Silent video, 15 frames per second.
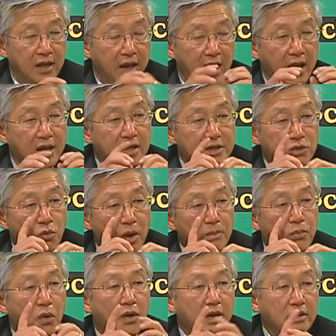N is a
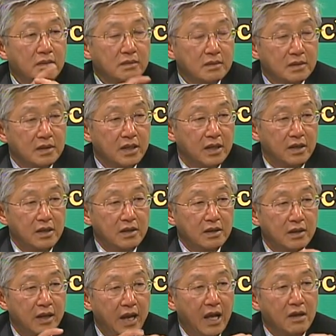1-point letter,
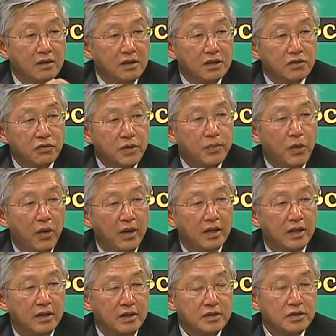L is 3-point
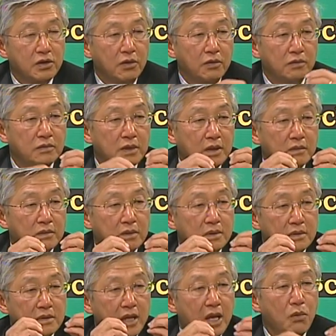letter, so
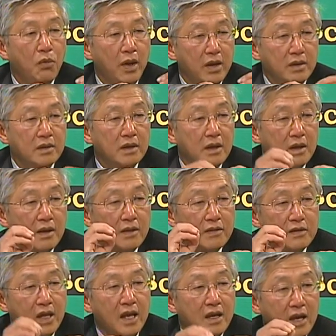they win.
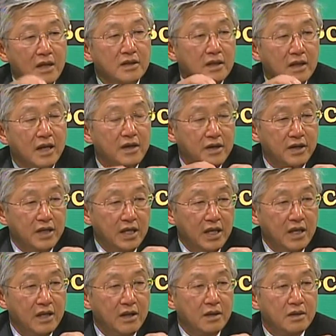They get the letter
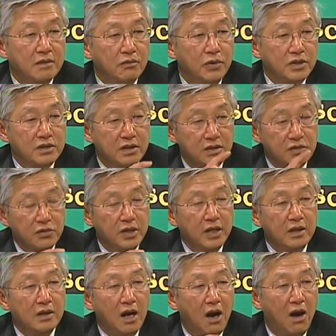E with the
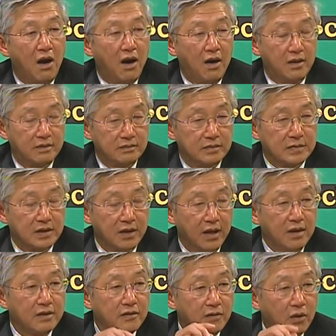3R,
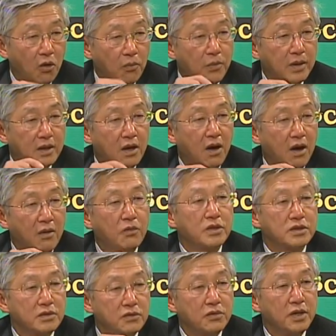okay? The open card
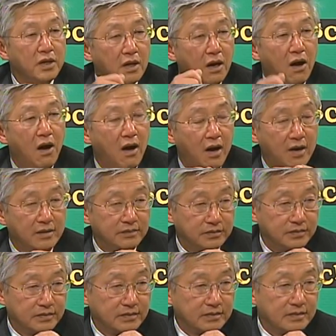was 3R.
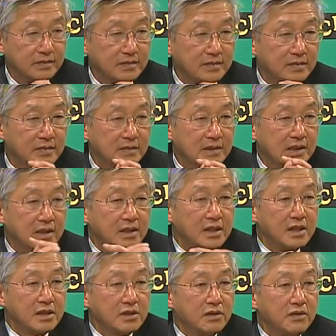
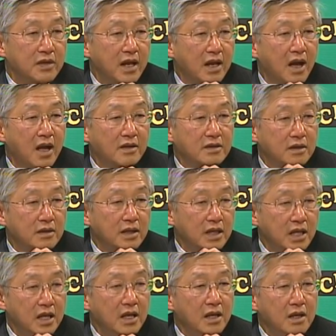So they got
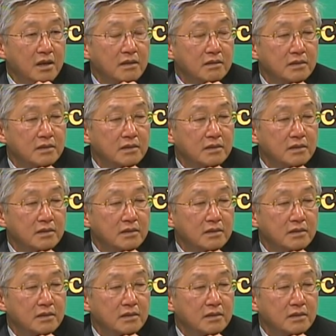E,